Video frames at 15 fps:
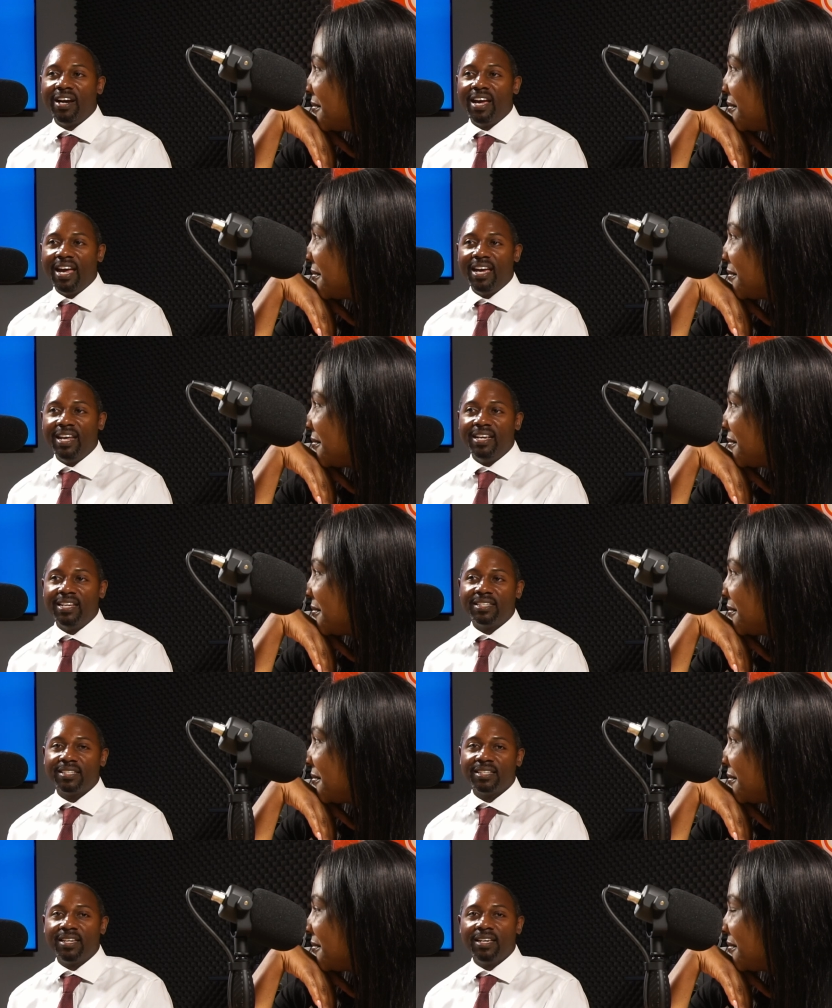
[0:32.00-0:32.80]

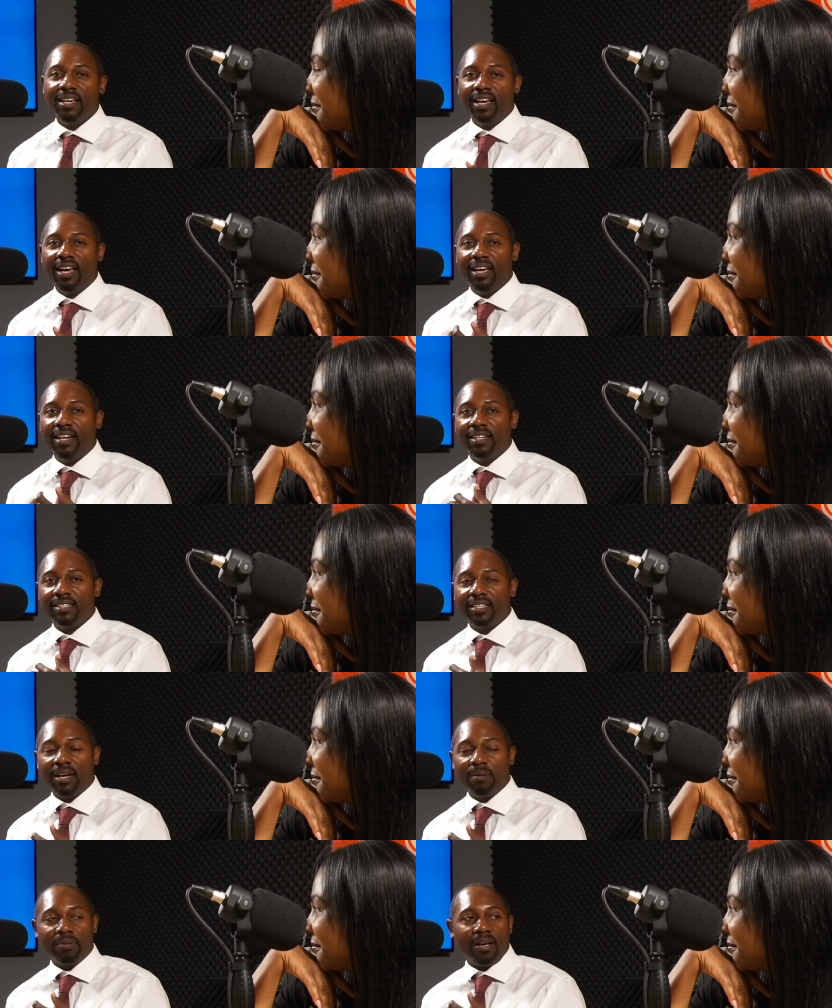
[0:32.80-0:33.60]
Speaker 1: edits and it's
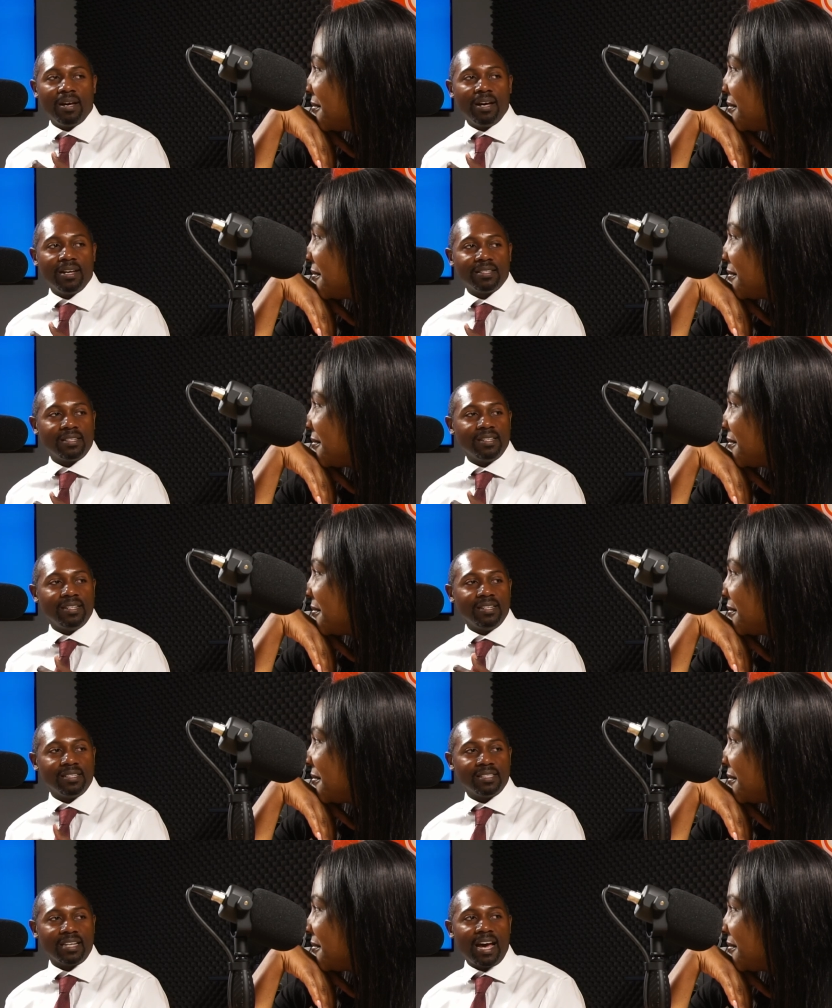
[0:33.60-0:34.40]
up to us to
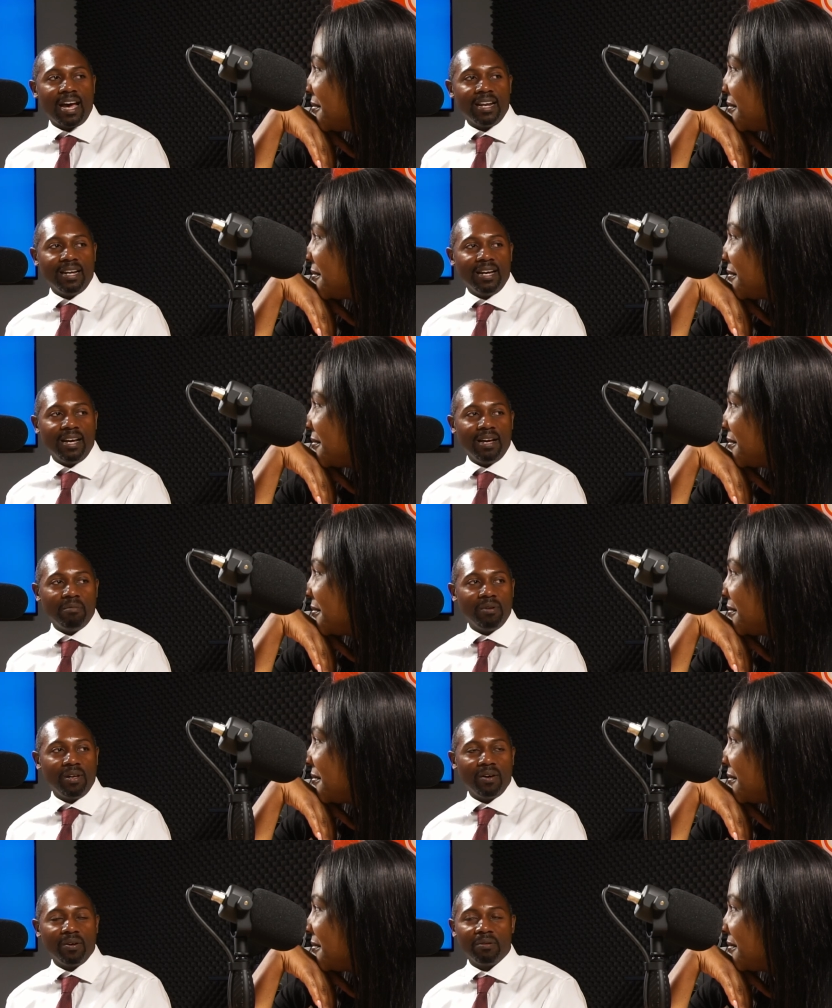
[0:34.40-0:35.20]
decide and
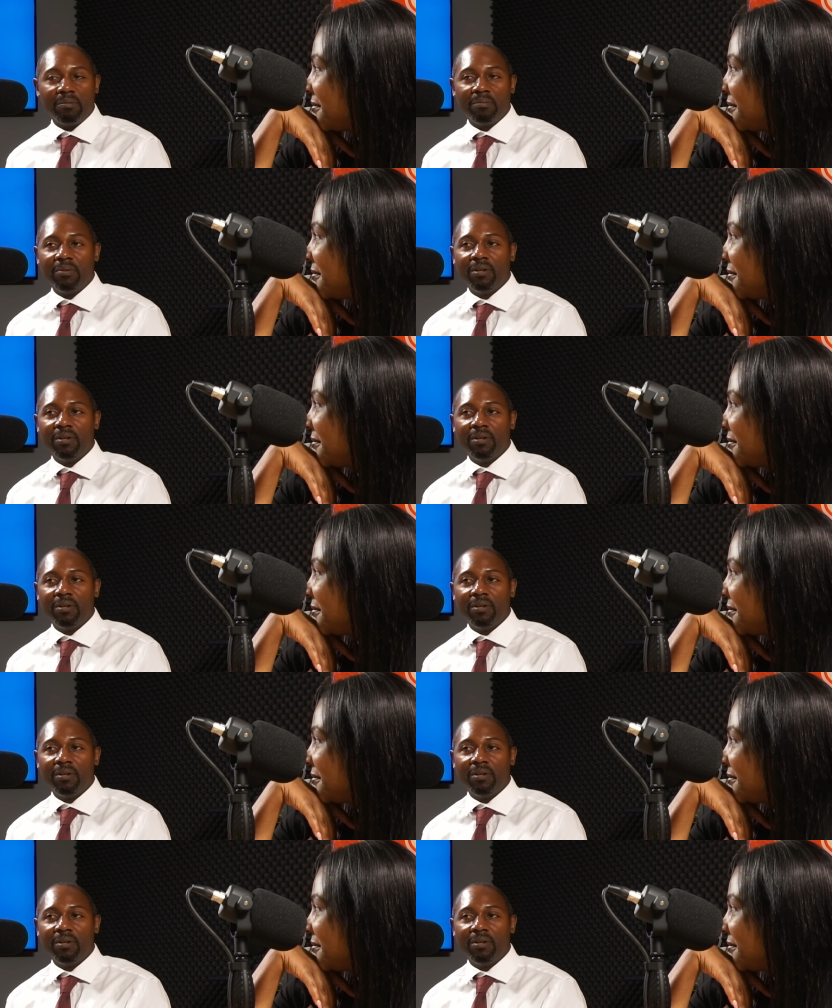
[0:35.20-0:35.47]
upload them.